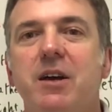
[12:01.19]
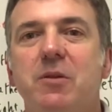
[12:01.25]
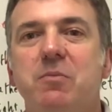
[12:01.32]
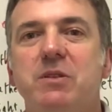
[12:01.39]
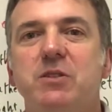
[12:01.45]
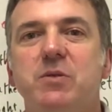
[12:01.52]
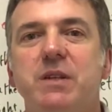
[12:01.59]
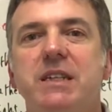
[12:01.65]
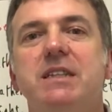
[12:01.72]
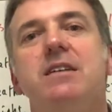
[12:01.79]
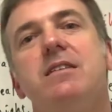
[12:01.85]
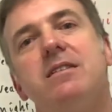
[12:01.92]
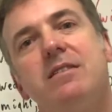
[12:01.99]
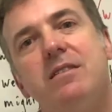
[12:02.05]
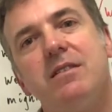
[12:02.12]
between
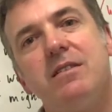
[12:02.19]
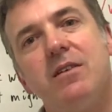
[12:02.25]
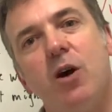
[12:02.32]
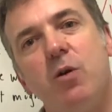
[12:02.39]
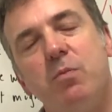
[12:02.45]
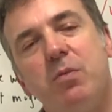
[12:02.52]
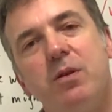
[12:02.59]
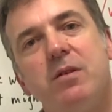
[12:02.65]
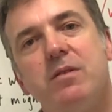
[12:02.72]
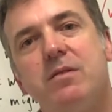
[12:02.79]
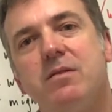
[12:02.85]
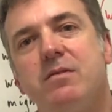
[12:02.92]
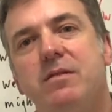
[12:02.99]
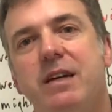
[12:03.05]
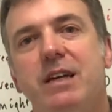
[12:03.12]
hope
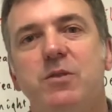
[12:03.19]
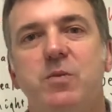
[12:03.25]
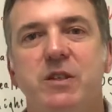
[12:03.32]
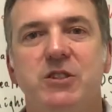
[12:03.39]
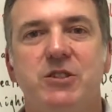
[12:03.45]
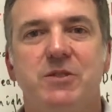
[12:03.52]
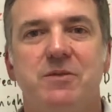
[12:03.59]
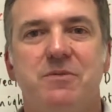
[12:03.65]
and wish.